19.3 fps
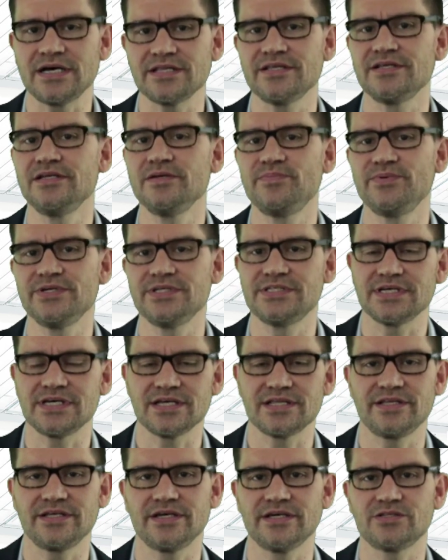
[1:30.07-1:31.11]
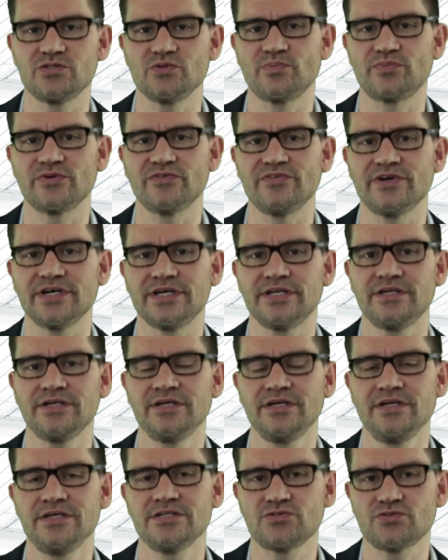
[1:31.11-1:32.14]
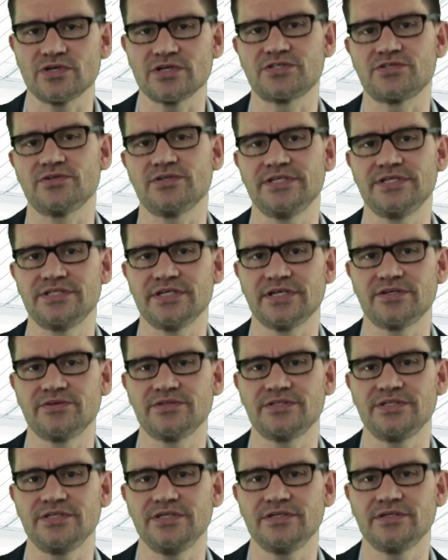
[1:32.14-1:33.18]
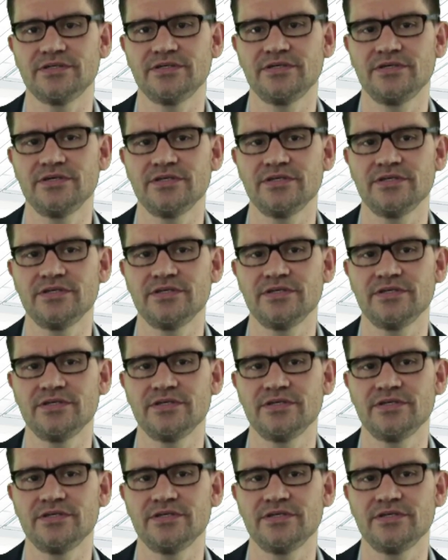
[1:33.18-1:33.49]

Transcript: Other lipids are there to provide structural integrity.